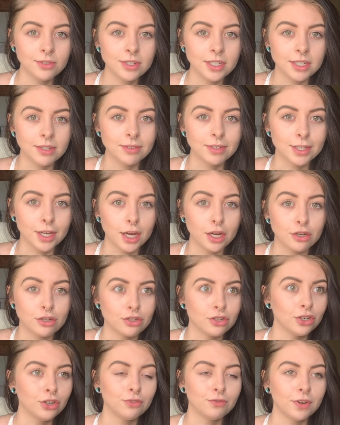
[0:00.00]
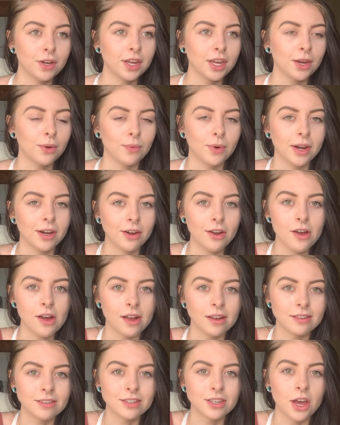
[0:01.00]
And he was like, sure, fuck it, why
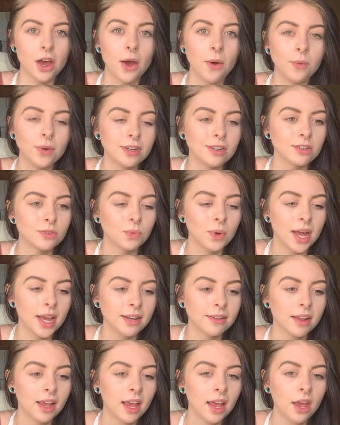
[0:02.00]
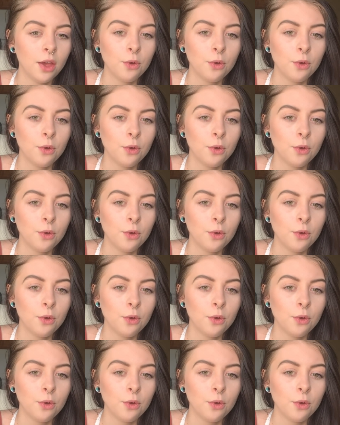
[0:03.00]
not? So we just went.